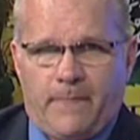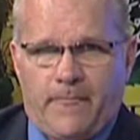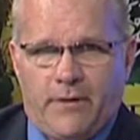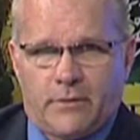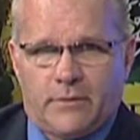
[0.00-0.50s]

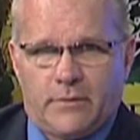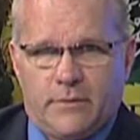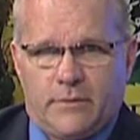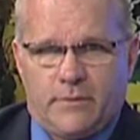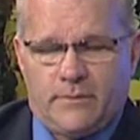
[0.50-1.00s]
there,
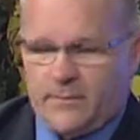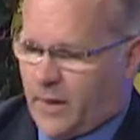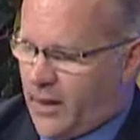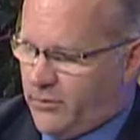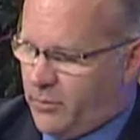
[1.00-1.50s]

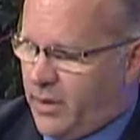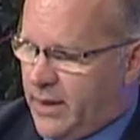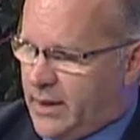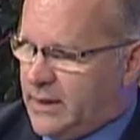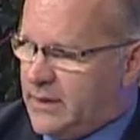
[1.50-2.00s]

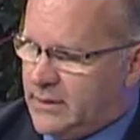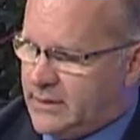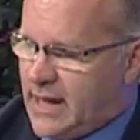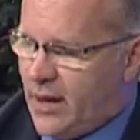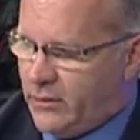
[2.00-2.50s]
everybody
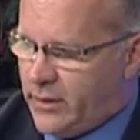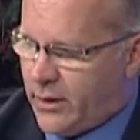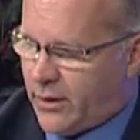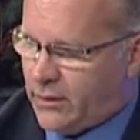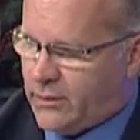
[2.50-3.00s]
down
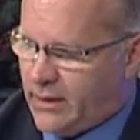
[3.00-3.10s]
there,